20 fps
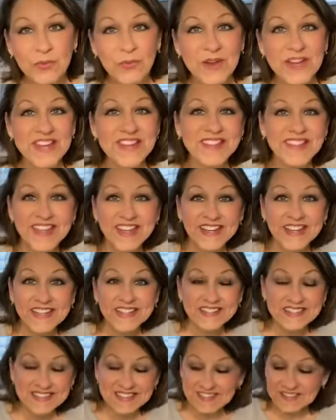read
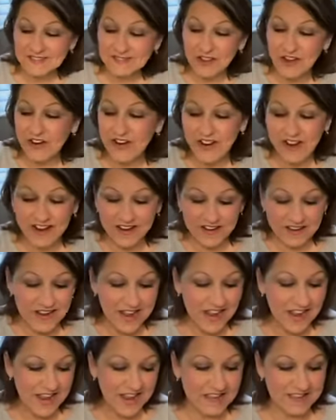this, all right?
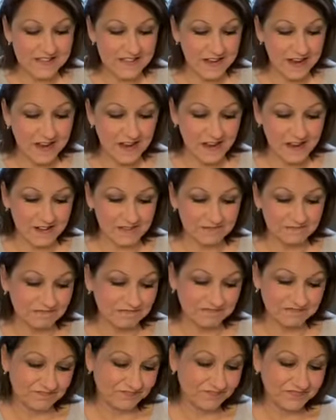And